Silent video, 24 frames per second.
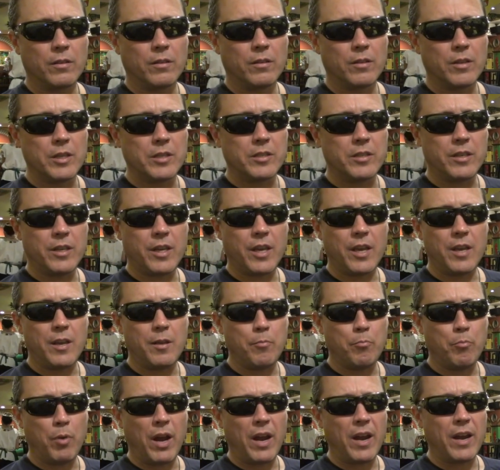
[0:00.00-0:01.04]
And she
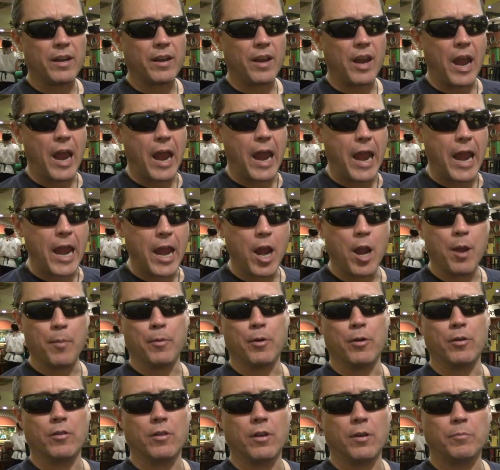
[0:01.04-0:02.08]
came back
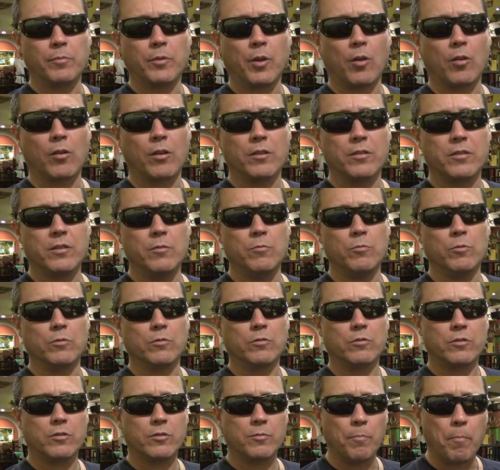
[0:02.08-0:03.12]
hammered. I'm talking, she was
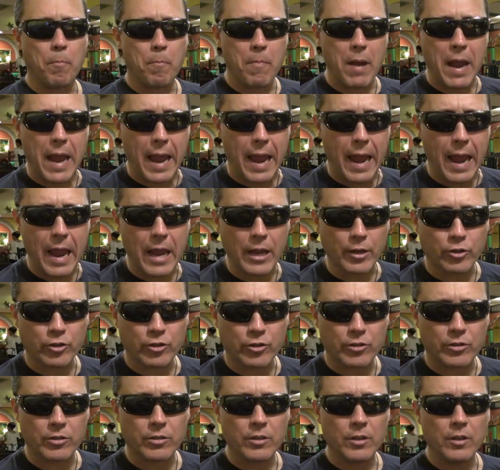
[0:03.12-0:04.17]

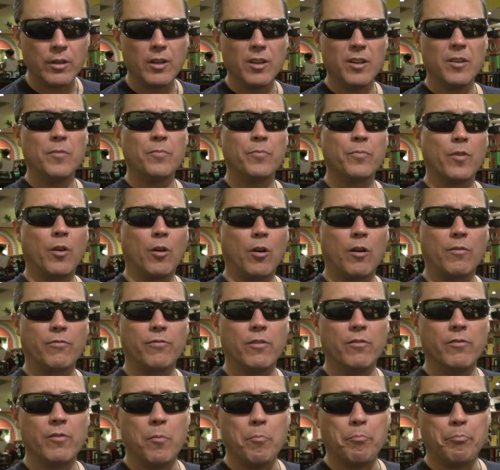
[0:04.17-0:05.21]
smashed off
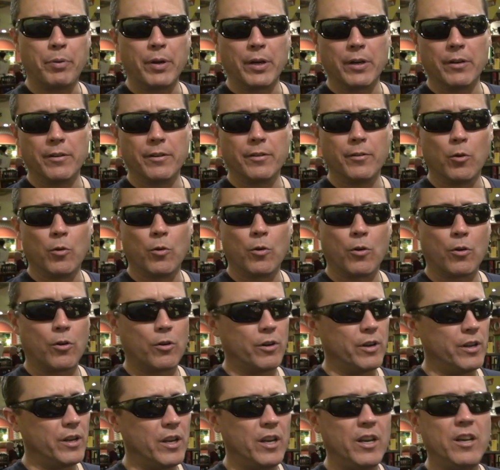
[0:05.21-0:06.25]
of
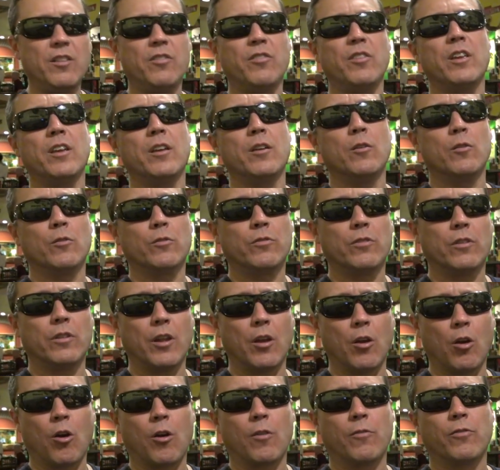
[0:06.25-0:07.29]
Imperador and anything else that
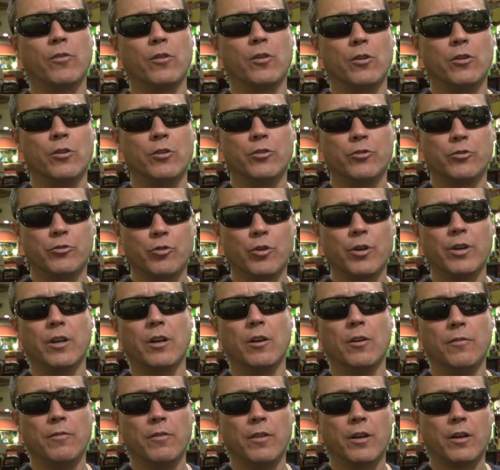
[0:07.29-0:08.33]
they offered her to
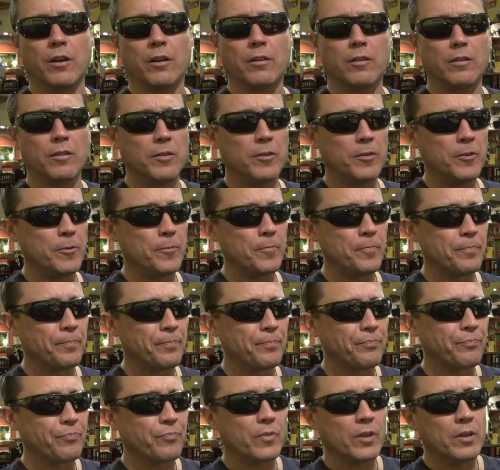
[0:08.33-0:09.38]
drink over there.
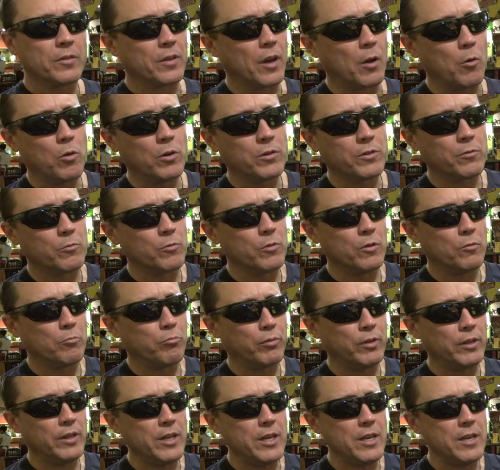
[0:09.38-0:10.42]
I wasn't real
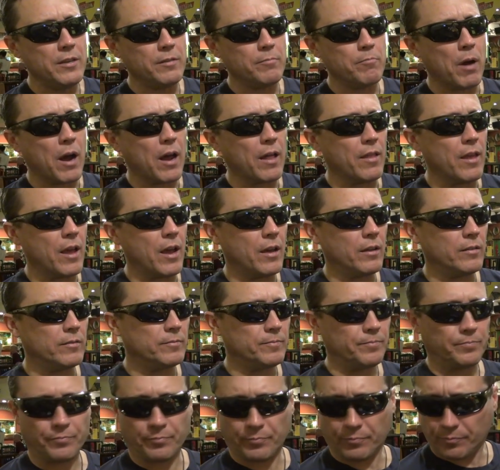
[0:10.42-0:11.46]
pleased by that.
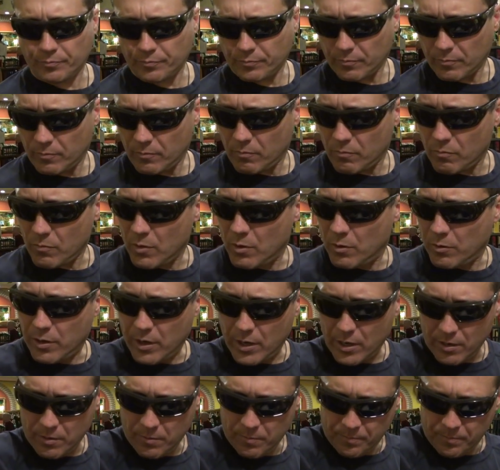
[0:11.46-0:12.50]
Okay?